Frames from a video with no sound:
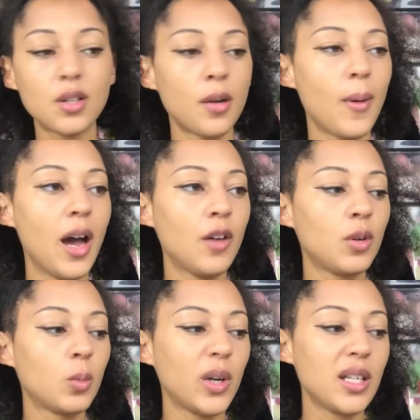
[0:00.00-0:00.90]
So
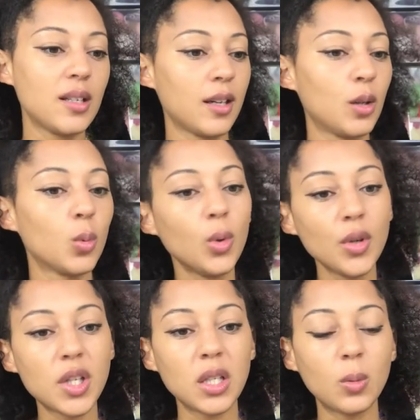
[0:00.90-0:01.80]
Aran weight is like
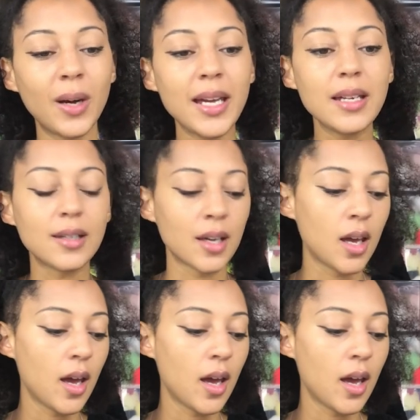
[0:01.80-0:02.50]
worsted weight.